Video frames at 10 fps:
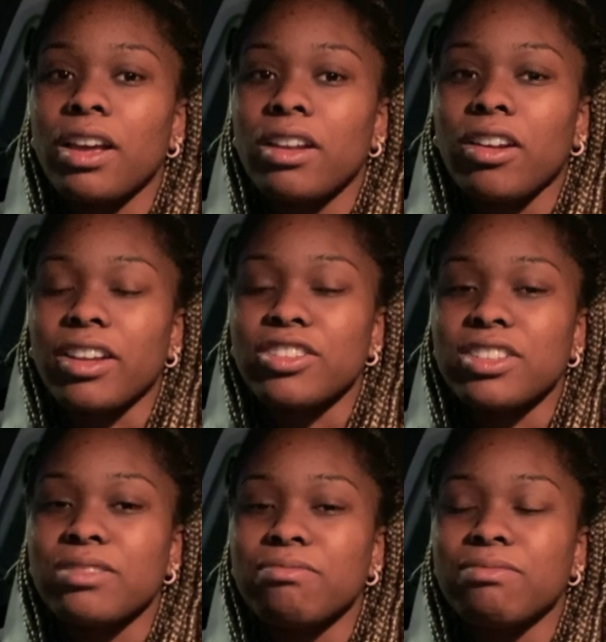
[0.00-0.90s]
like
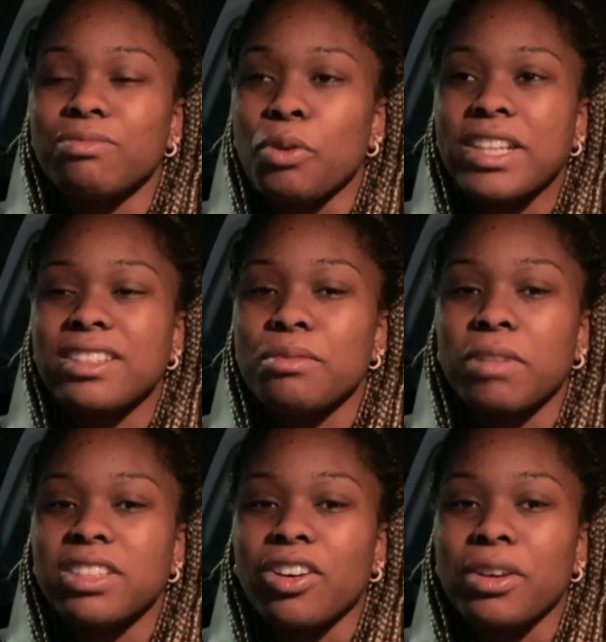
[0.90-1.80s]
just wasting
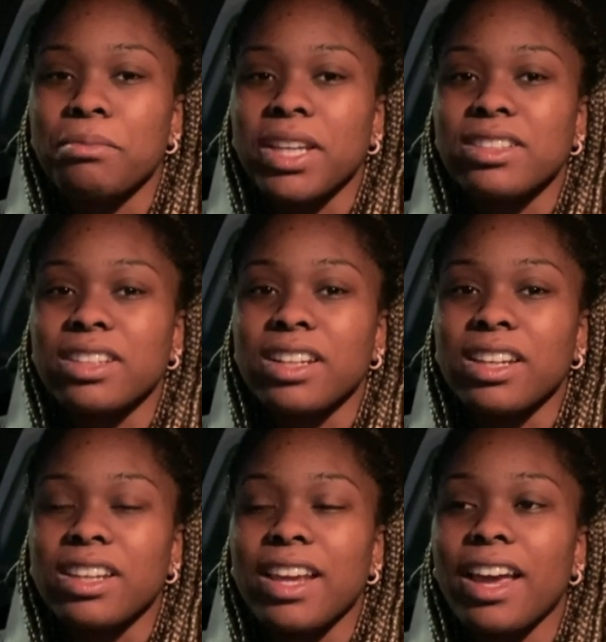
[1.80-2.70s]
my time basically
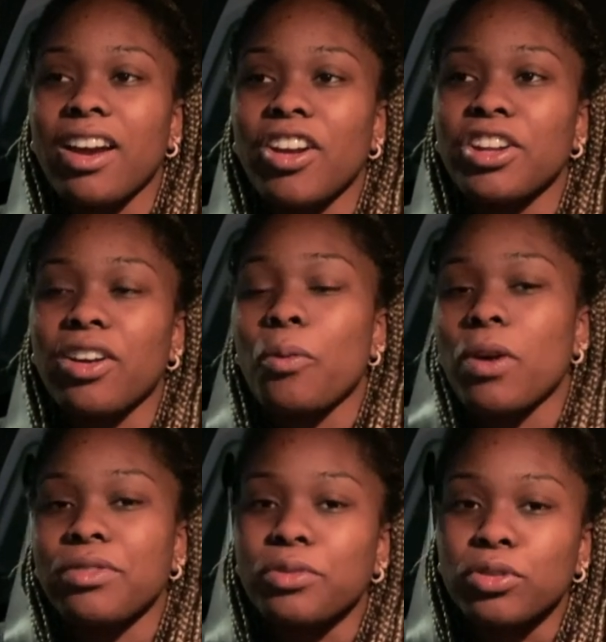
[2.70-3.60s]
yeah I, I
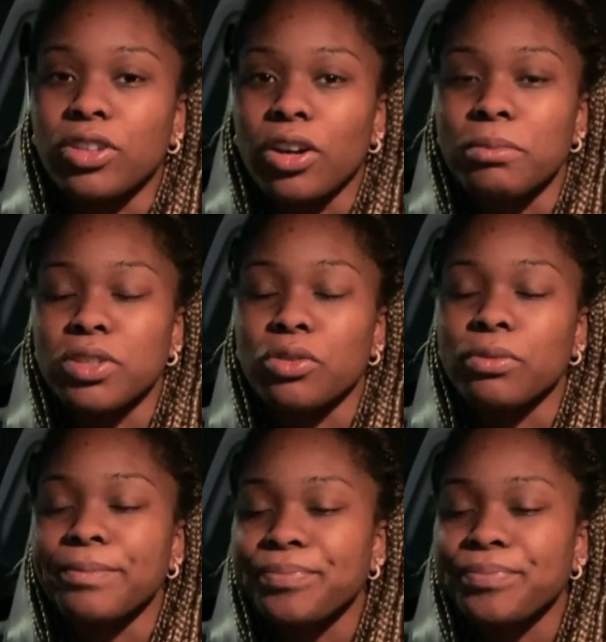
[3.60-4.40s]
work full-time so